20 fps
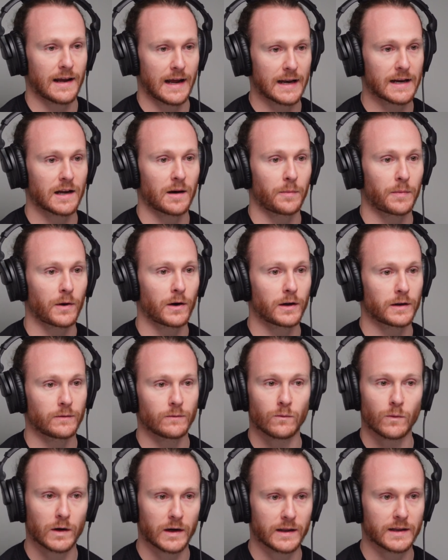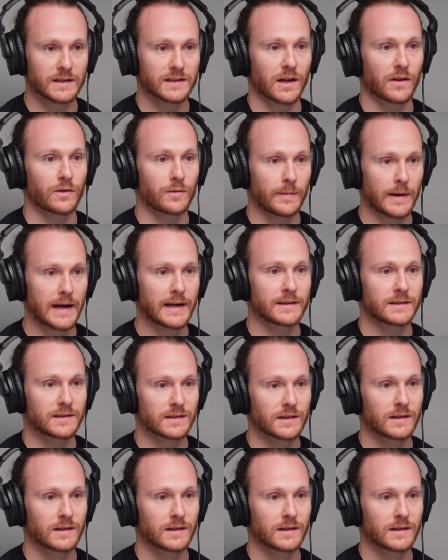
end up on one of these other meds.